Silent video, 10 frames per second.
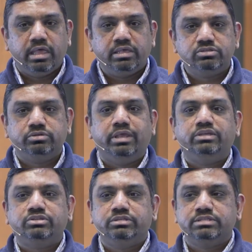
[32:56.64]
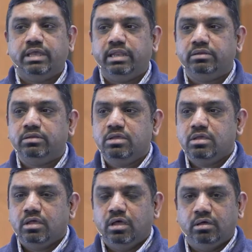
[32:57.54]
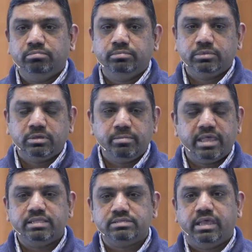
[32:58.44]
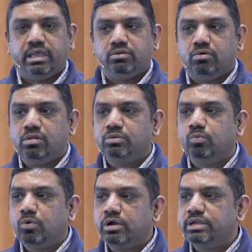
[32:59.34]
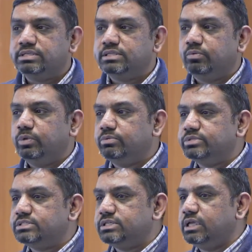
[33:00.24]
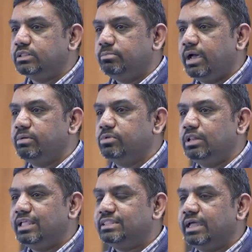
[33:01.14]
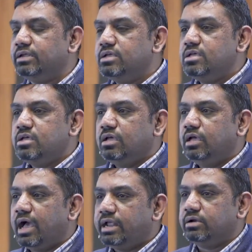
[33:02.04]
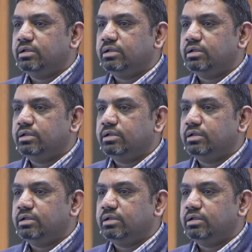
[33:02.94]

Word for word: exhortations and uh, commands and all the warnings that we receive in the Bible, let that guide